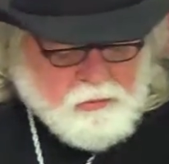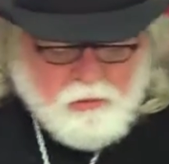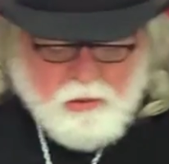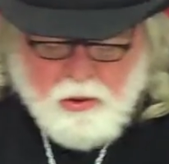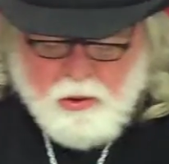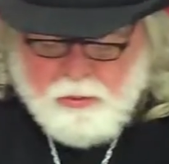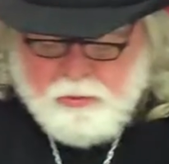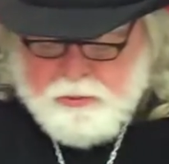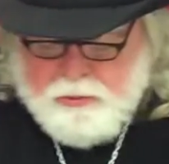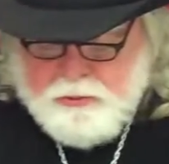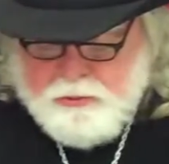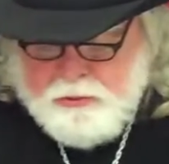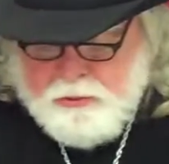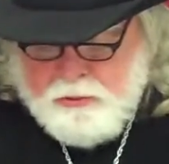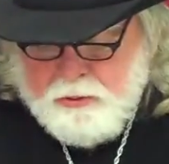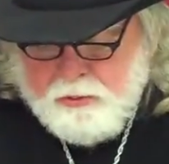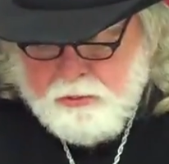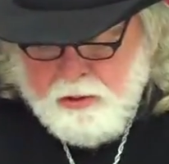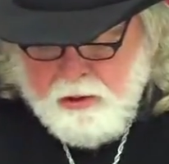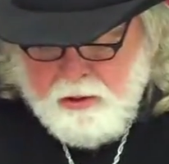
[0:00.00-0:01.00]
to Romans
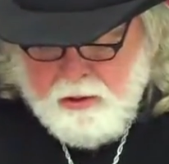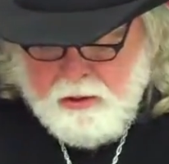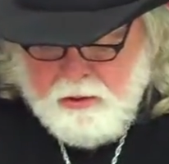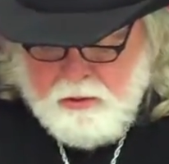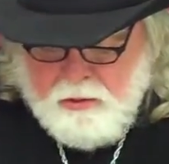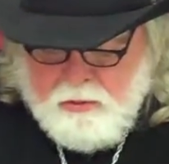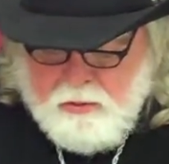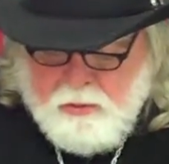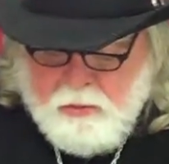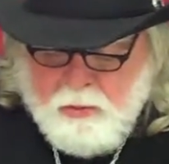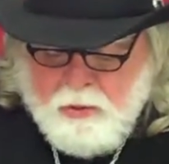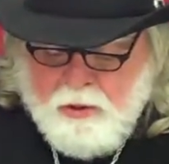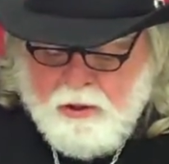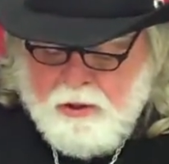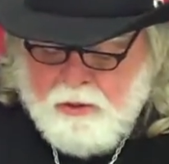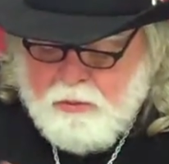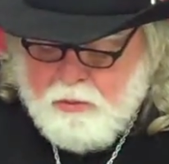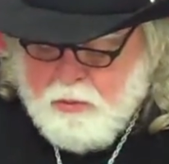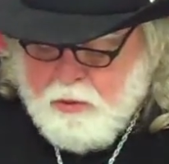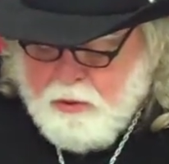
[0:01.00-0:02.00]
3,
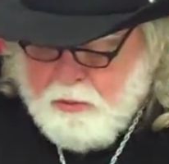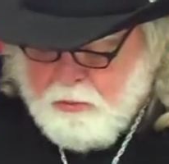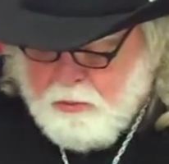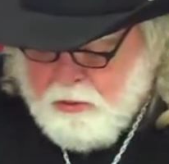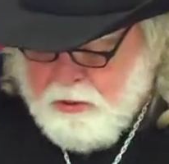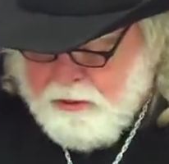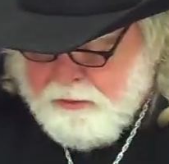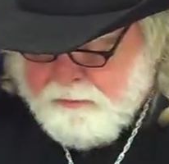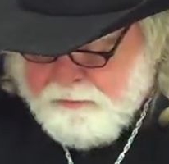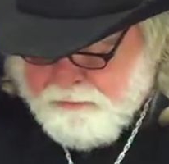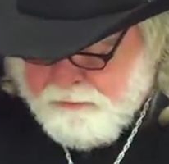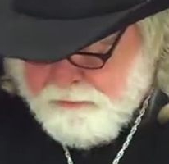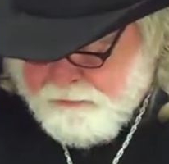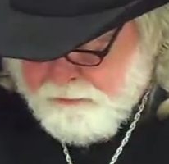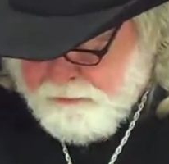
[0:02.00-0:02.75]
20 and 21.